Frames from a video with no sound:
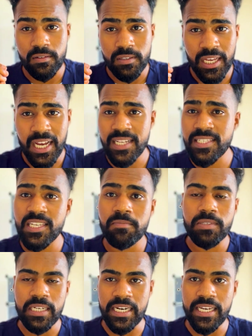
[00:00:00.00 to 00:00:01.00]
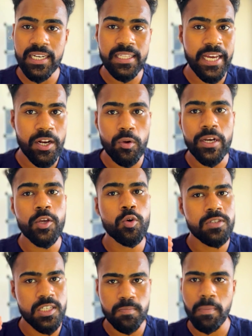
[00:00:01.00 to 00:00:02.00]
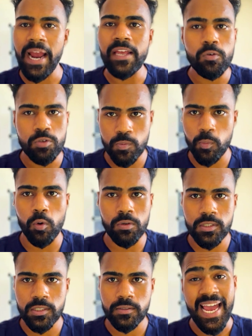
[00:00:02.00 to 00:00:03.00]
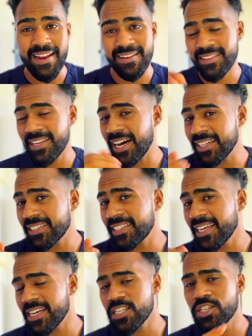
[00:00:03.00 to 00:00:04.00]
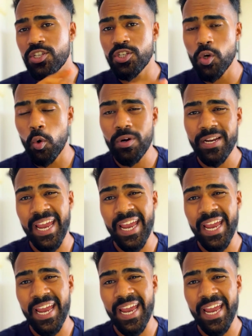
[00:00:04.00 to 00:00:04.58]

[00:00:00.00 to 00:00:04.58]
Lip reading: the concepts clear, then only you just buy those books. And the other thing is, don't